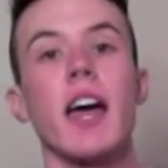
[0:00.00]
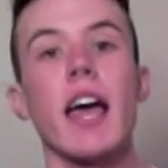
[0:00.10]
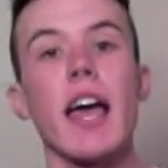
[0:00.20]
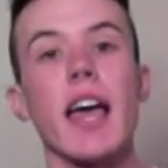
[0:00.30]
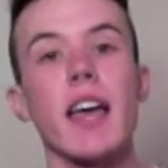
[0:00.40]

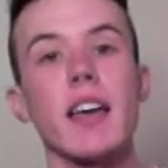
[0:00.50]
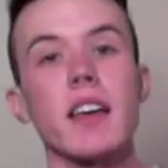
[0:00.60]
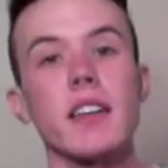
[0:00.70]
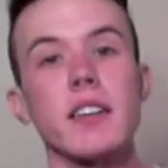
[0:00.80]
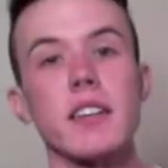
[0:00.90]

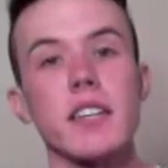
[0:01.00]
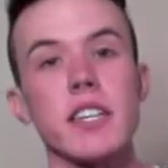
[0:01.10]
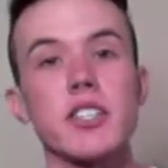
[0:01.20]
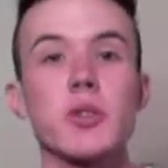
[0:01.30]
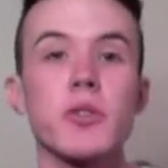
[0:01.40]
and
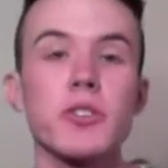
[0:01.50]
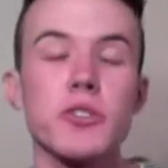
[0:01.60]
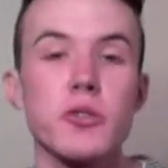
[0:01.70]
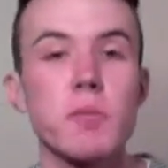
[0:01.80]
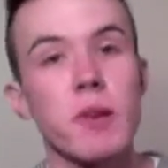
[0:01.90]
get your
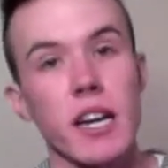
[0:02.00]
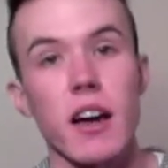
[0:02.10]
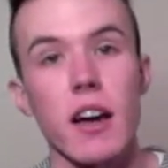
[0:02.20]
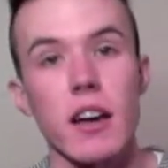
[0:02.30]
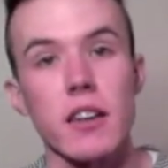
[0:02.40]
stripping
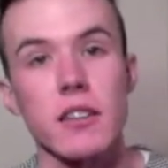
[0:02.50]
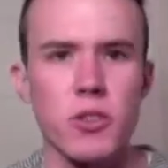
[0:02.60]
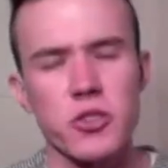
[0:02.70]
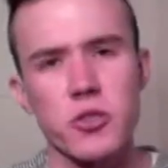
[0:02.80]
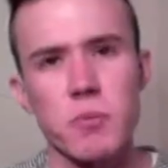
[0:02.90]
on, or
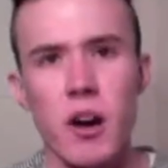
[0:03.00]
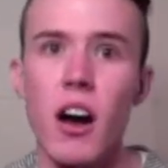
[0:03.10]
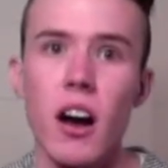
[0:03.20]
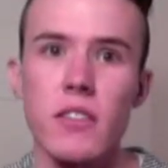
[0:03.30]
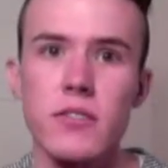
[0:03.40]
strip
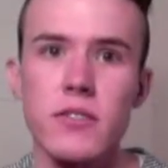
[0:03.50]
off.